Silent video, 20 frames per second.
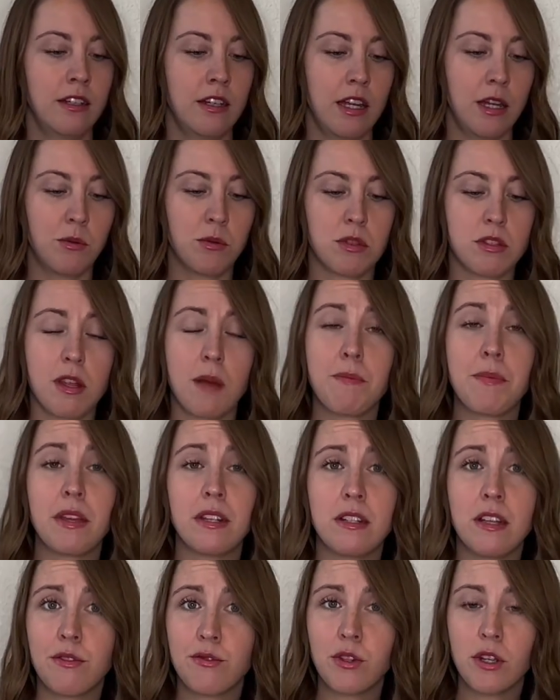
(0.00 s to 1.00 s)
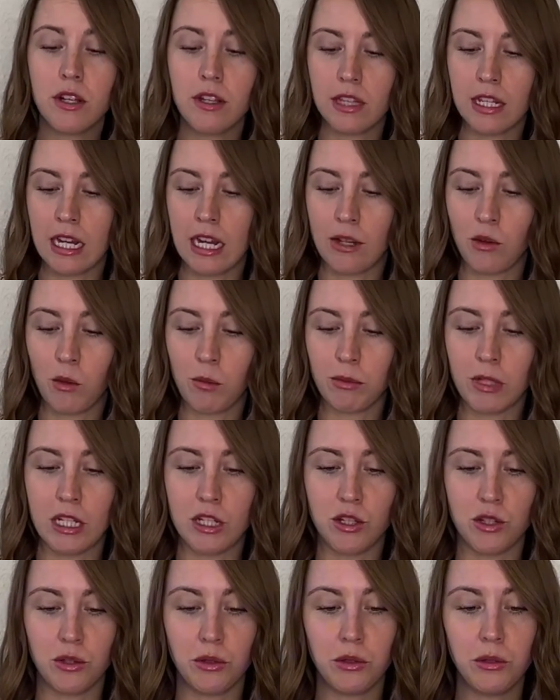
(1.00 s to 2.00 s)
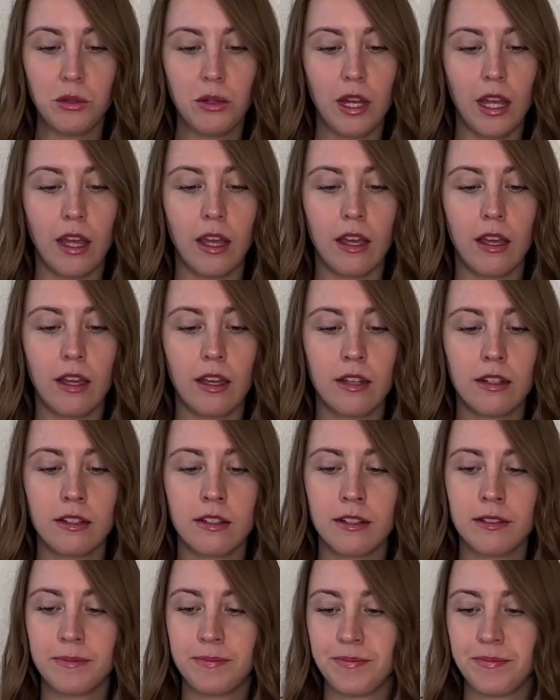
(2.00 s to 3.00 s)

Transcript: It was something different than I normally do, and